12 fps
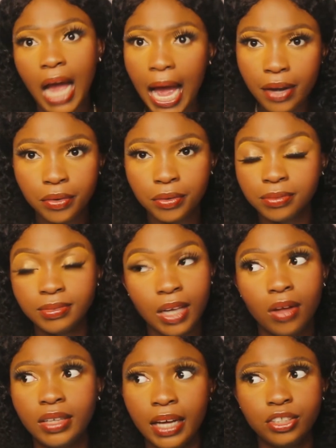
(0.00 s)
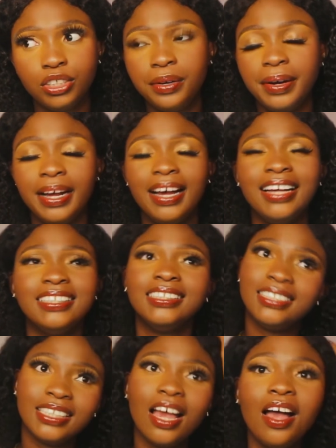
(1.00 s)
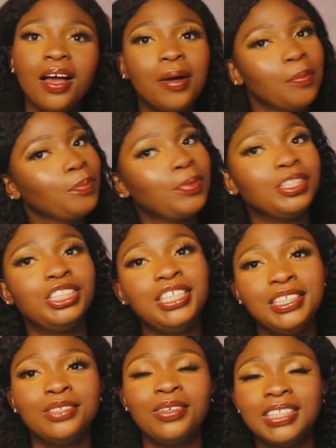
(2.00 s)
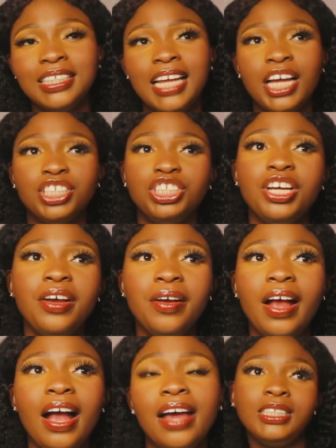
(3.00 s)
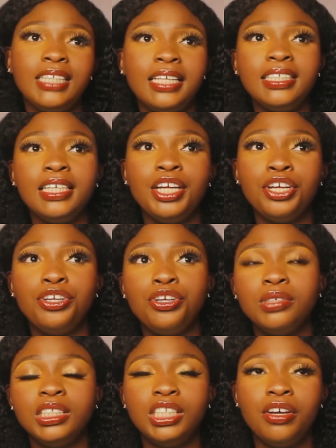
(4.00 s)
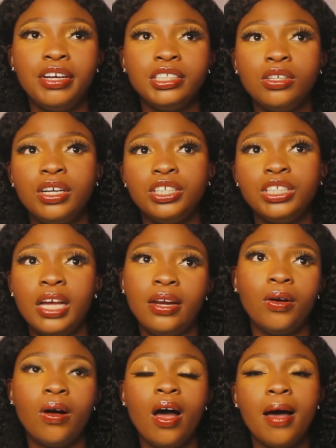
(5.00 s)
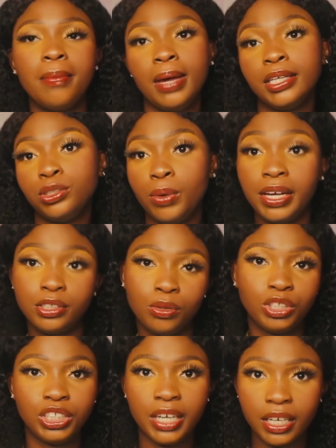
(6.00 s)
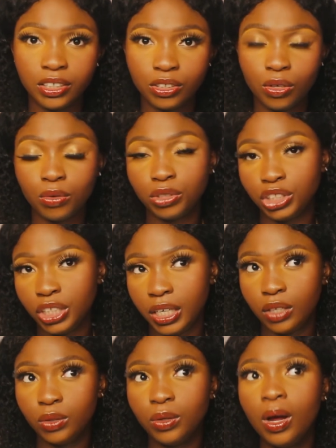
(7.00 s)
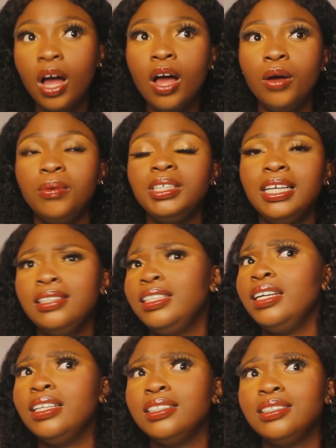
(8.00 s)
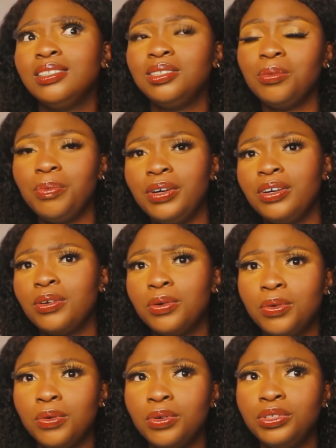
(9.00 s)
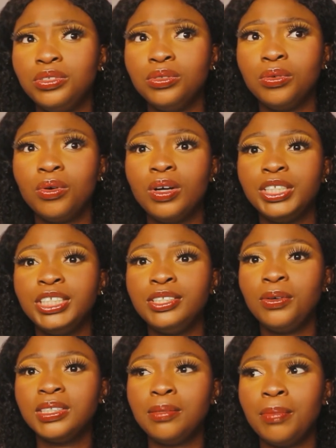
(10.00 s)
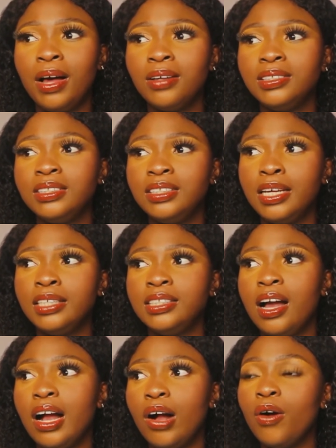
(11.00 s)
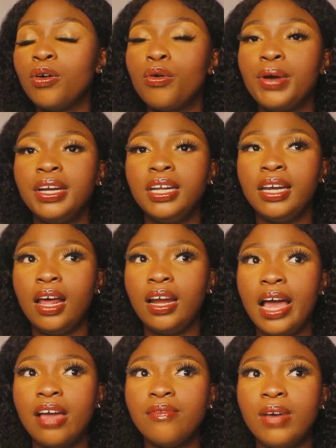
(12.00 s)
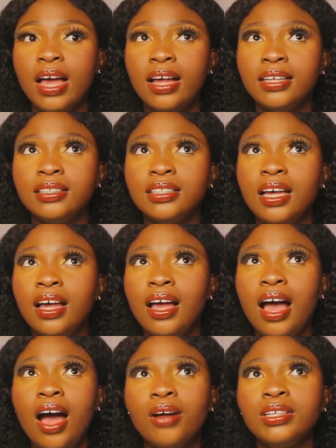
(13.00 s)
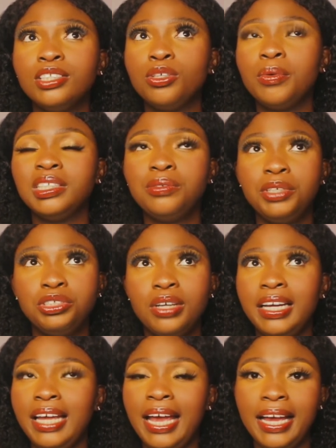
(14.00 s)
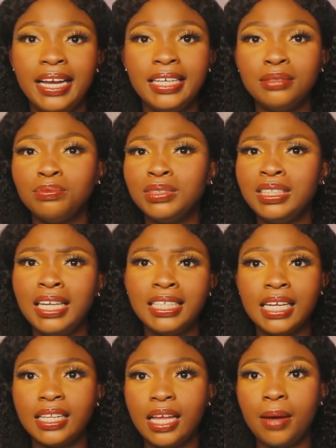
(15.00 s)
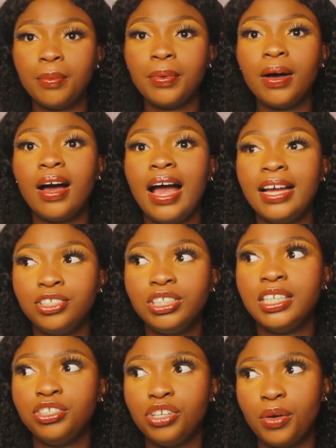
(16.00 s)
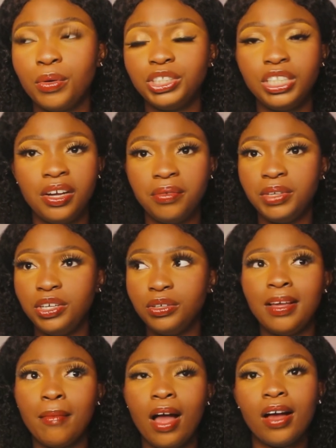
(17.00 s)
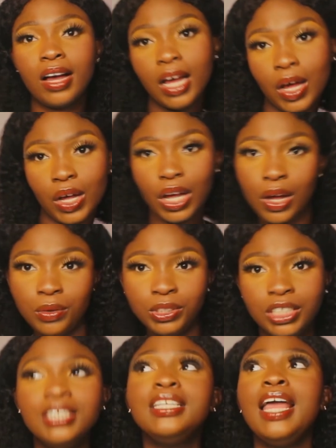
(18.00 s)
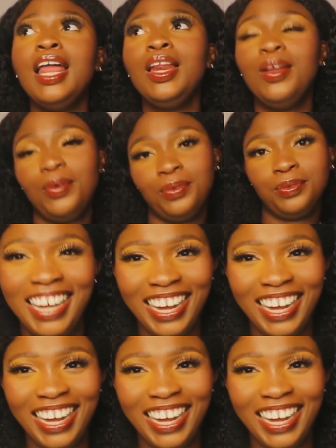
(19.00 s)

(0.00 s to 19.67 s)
I don't know, they're all Nigerians, but she's not in Nigeria. I started a new series on her channel, XOXO Coco Chinello, which I think is super cool. You know, she talks about things that are ongoing in her life and how there's always victory at the end, but things like that. But I just enjoy watching her videos. They're about Coco Chinello.